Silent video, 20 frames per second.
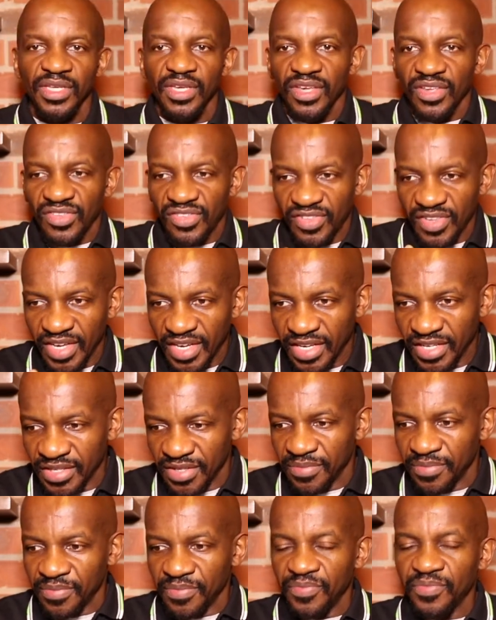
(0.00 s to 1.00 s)
Say
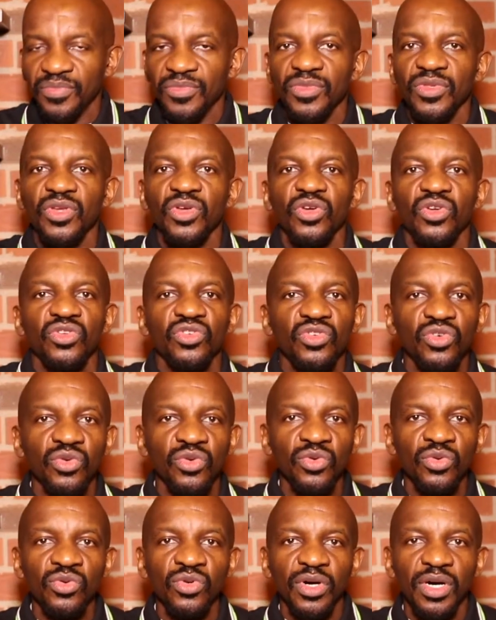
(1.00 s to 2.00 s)

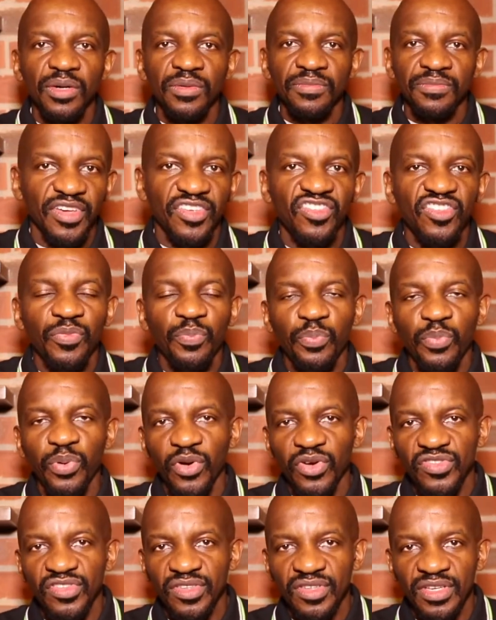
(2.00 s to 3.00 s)
you test
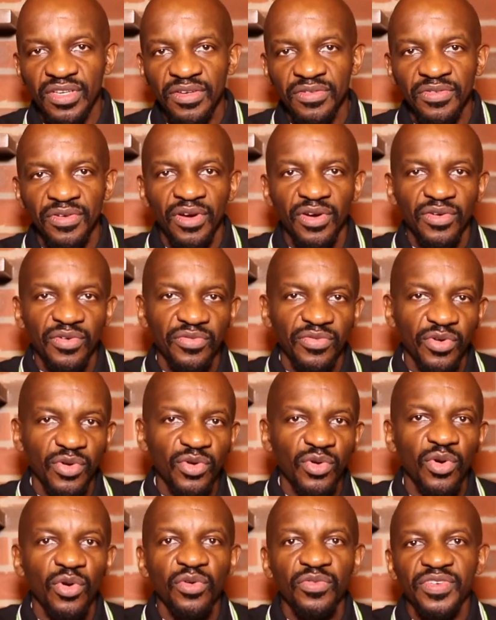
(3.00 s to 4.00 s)
positive for
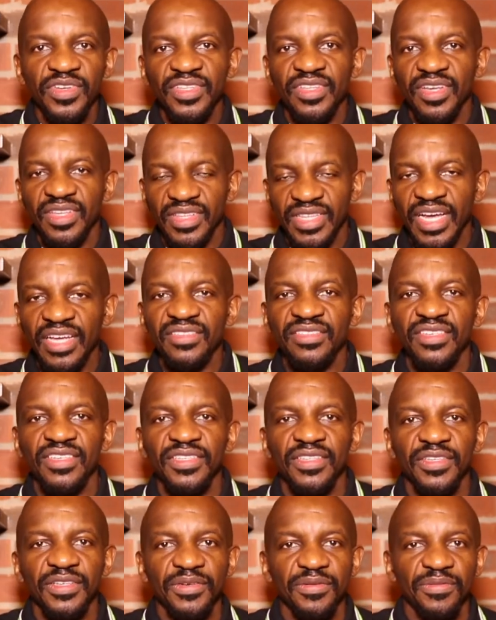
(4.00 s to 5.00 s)
COVID-19.